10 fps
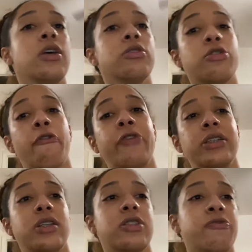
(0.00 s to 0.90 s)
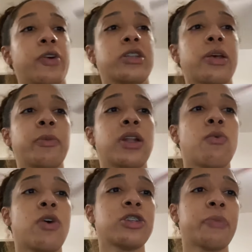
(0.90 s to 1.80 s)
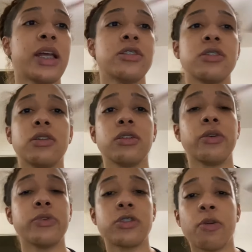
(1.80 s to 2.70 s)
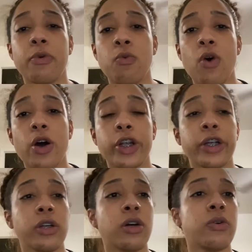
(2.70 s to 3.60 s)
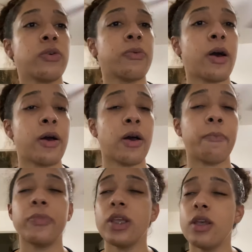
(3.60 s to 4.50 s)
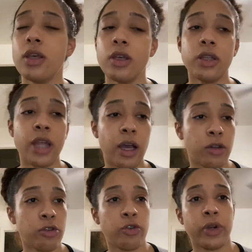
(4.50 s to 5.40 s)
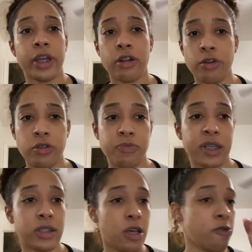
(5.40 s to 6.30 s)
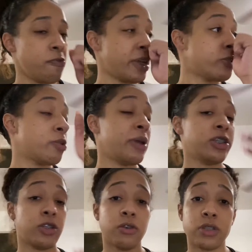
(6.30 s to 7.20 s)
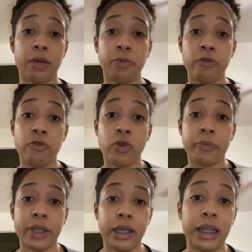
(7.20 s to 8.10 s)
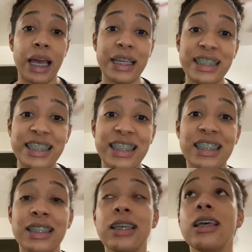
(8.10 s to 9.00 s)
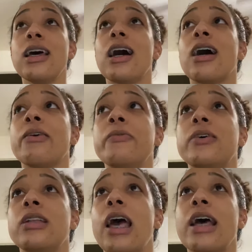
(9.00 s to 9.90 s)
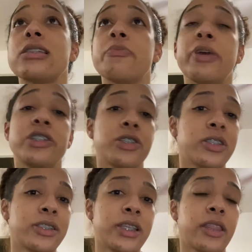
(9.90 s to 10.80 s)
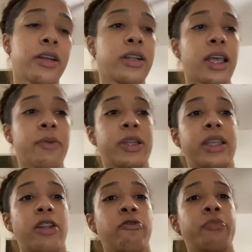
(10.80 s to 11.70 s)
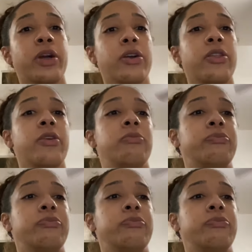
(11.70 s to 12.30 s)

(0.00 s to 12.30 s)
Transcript: So first things first, I'm going to wash my hands thoroughly with soap and water, go knock on the door, introduce myself, make sure the patient knows I performed hand hygiene. I would ask the patient to state their name and date of birth.